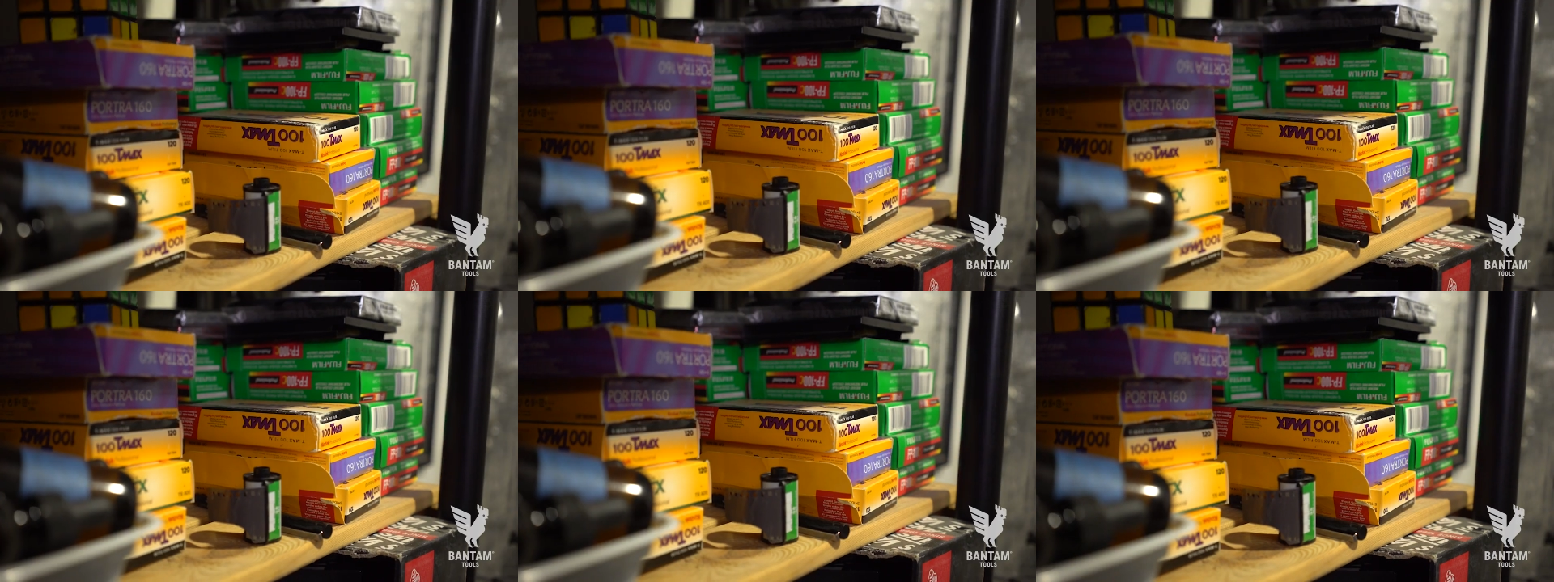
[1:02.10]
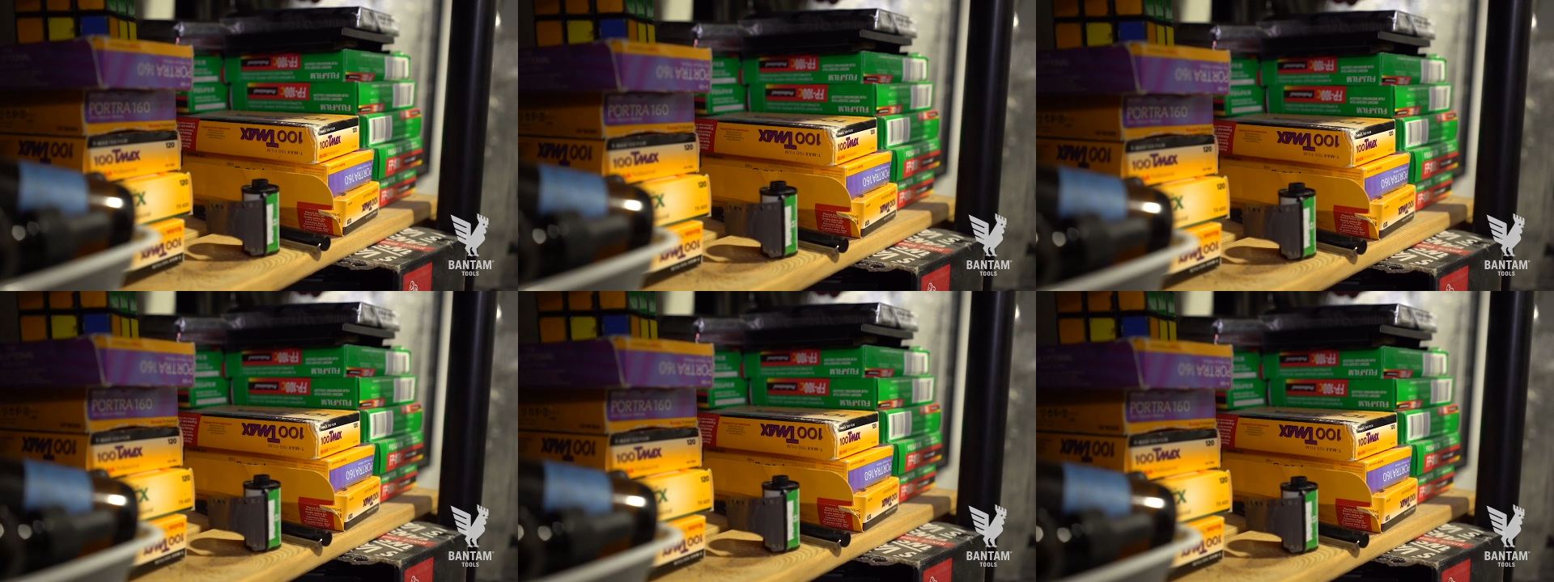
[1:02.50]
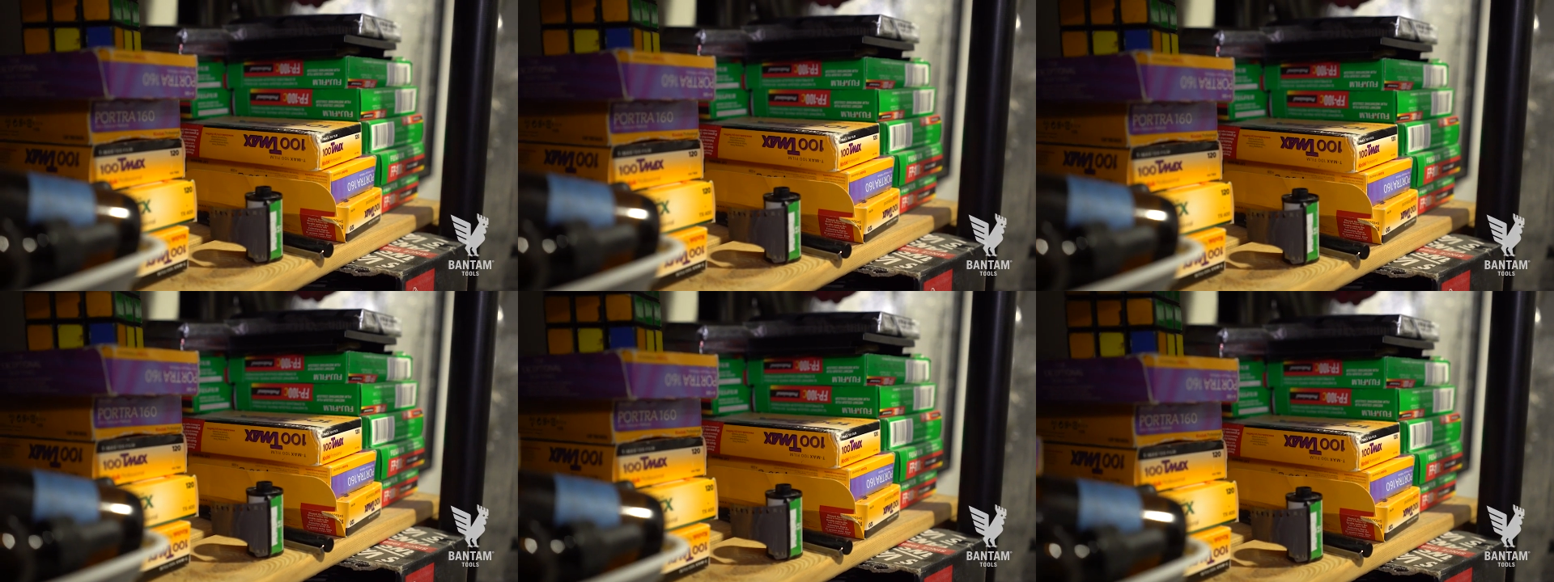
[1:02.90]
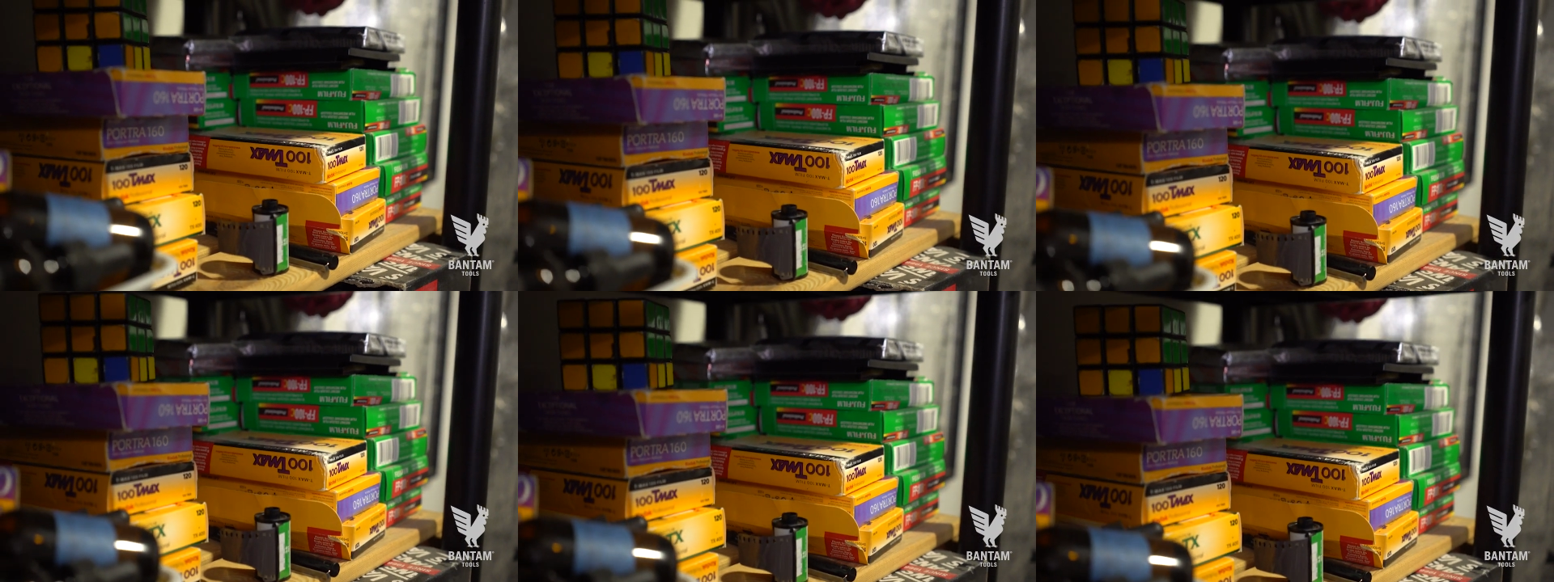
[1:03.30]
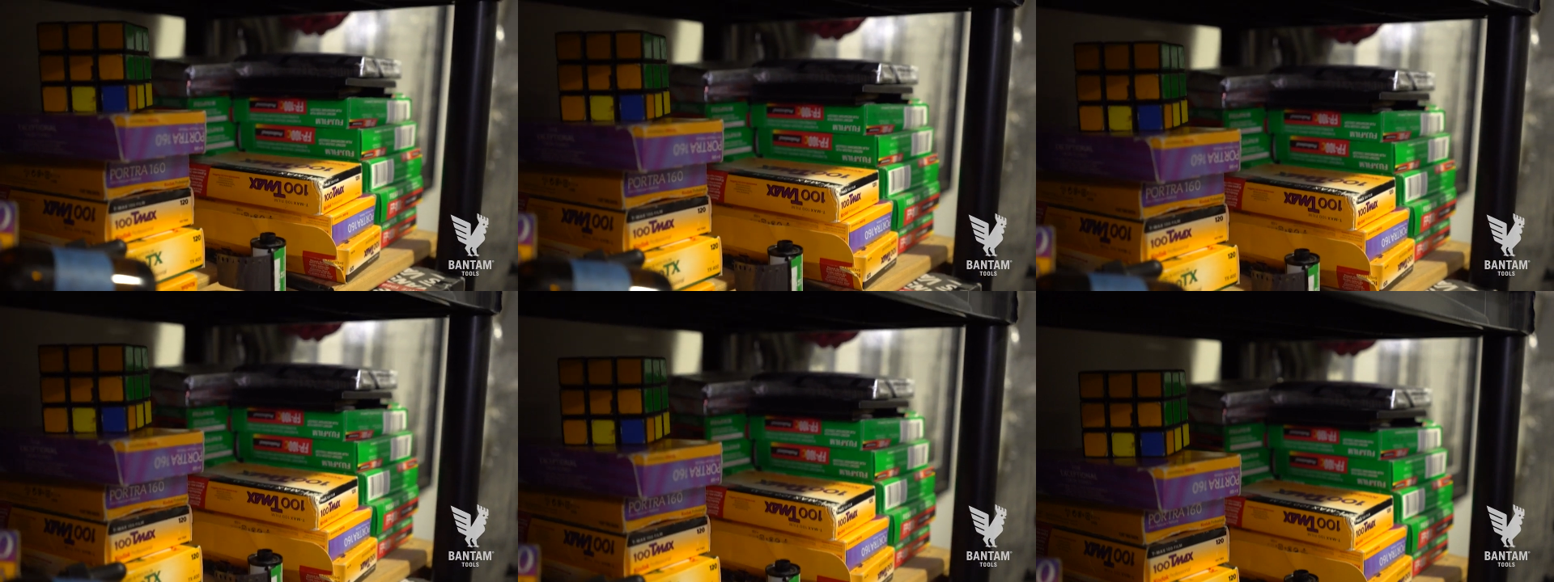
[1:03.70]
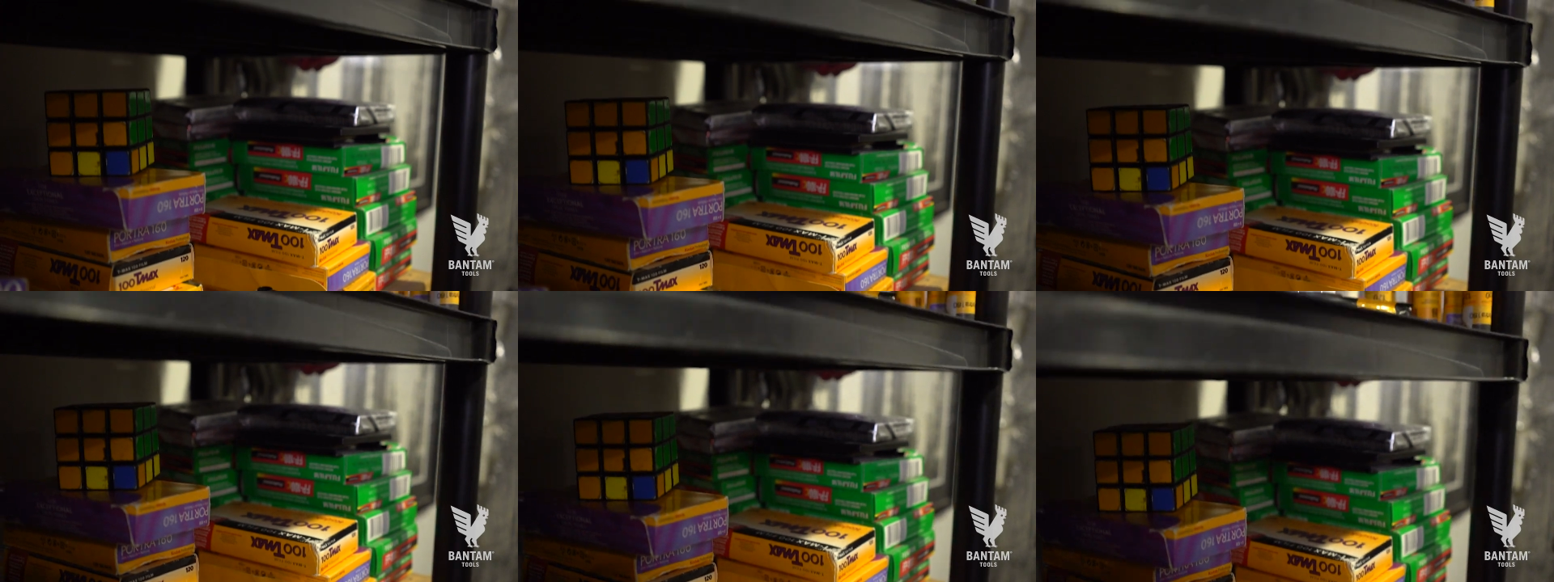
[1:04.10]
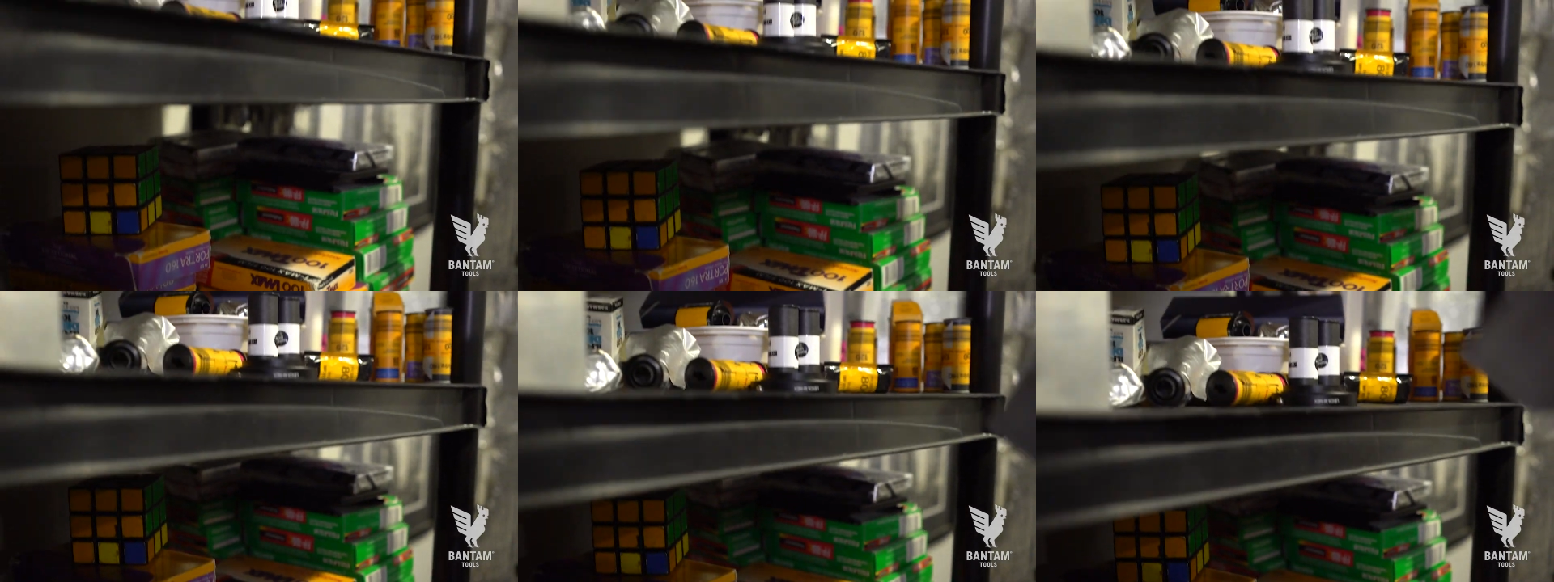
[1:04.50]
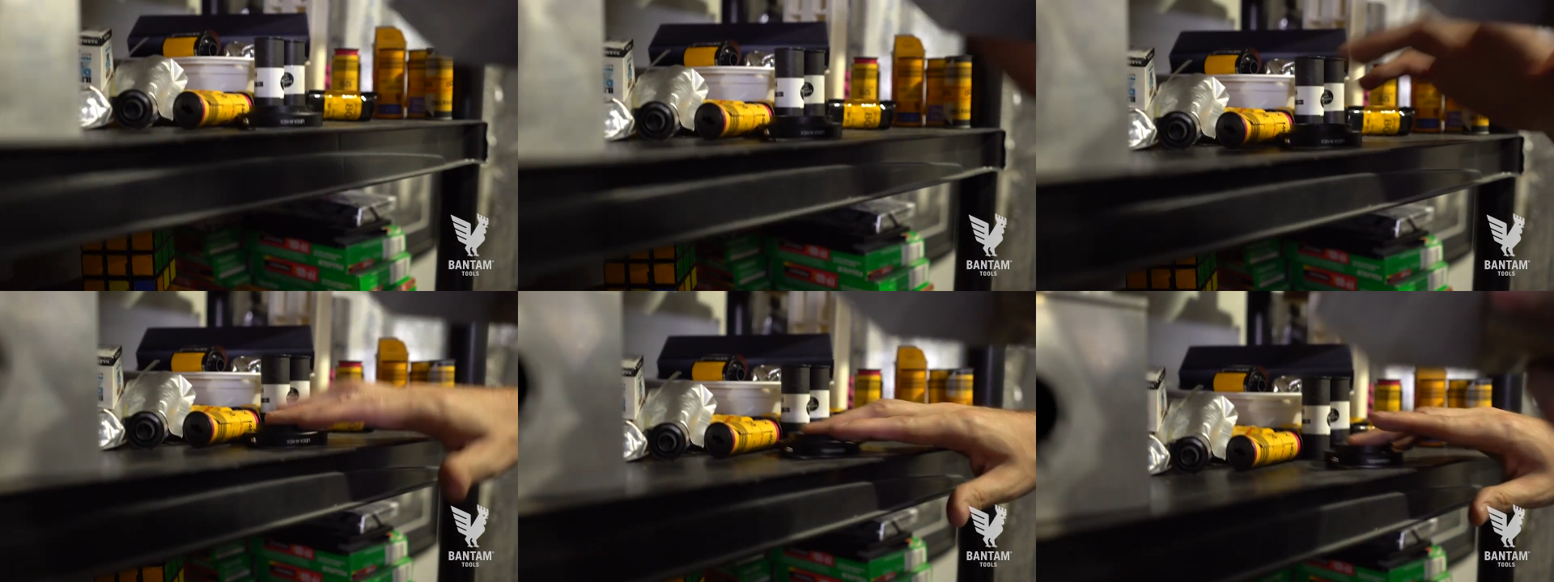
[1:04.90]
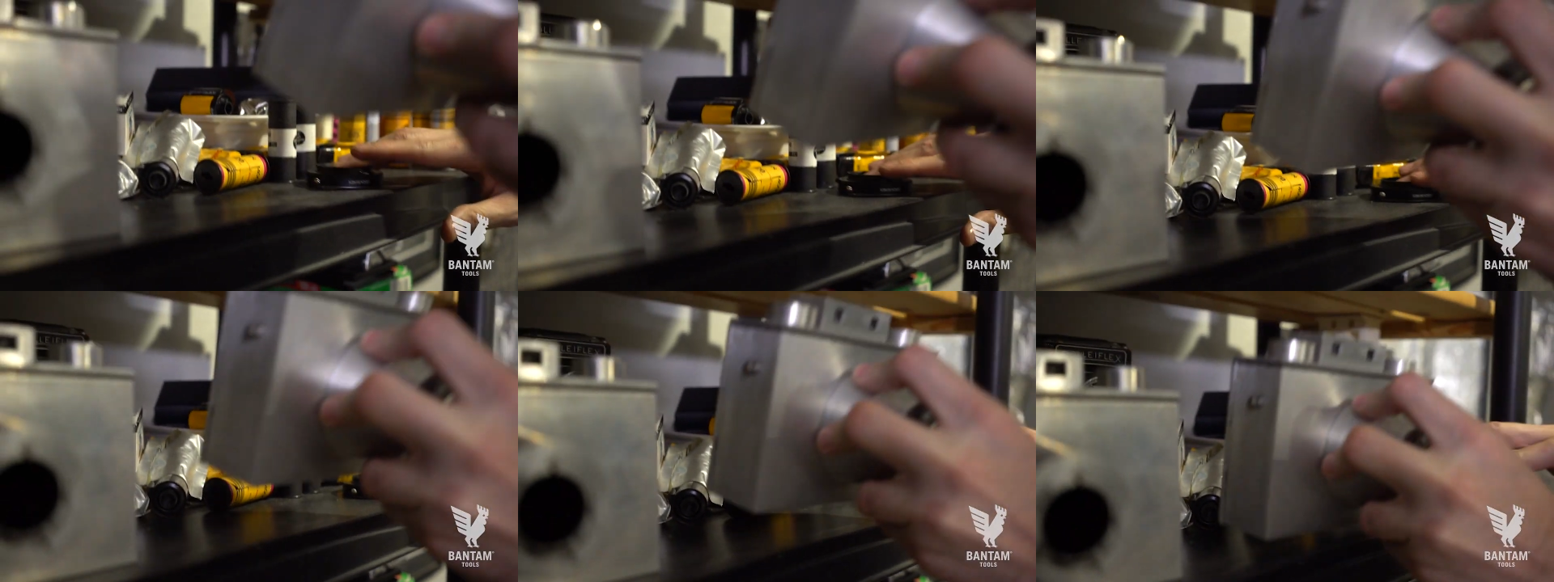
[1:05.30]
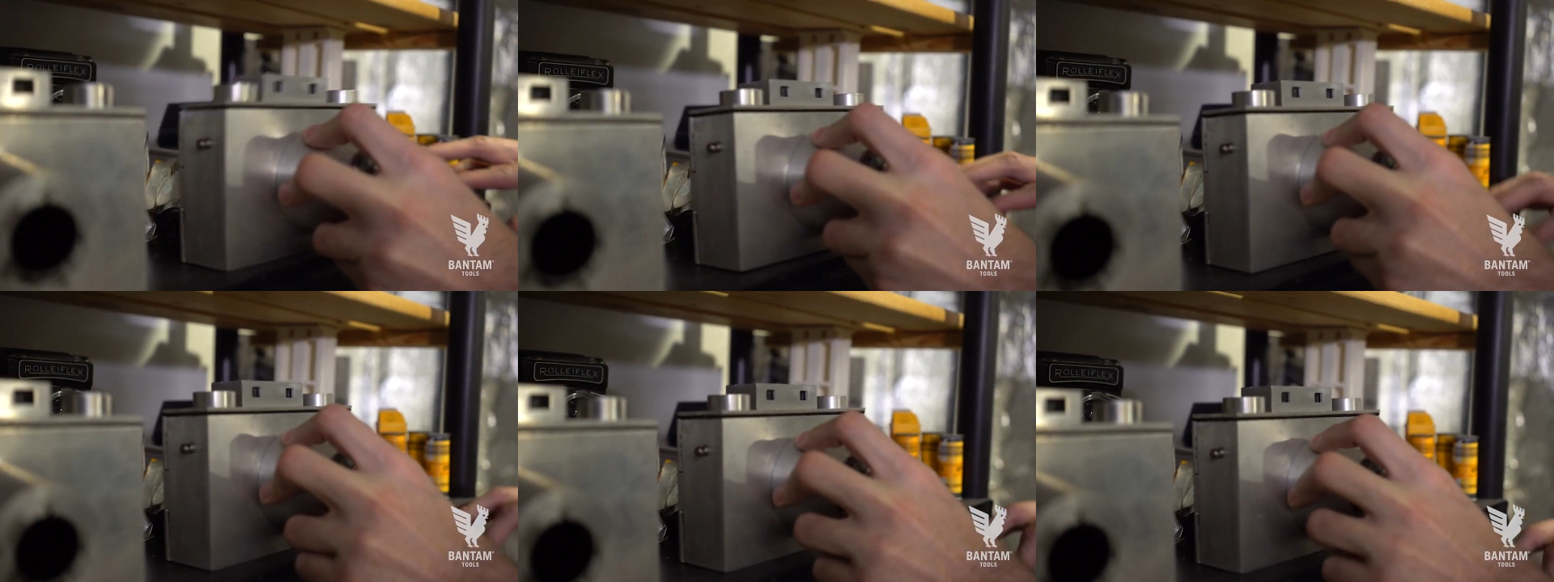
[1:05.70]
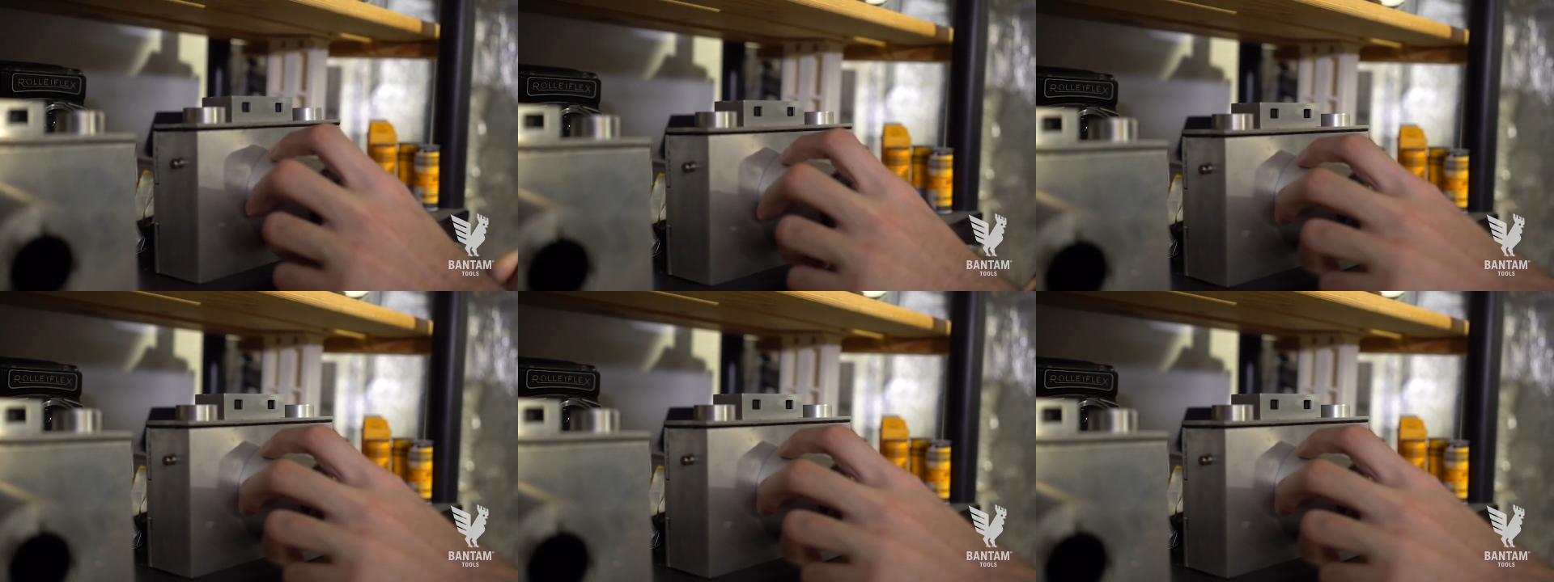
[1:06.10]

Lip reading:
[unreadable: no face in view]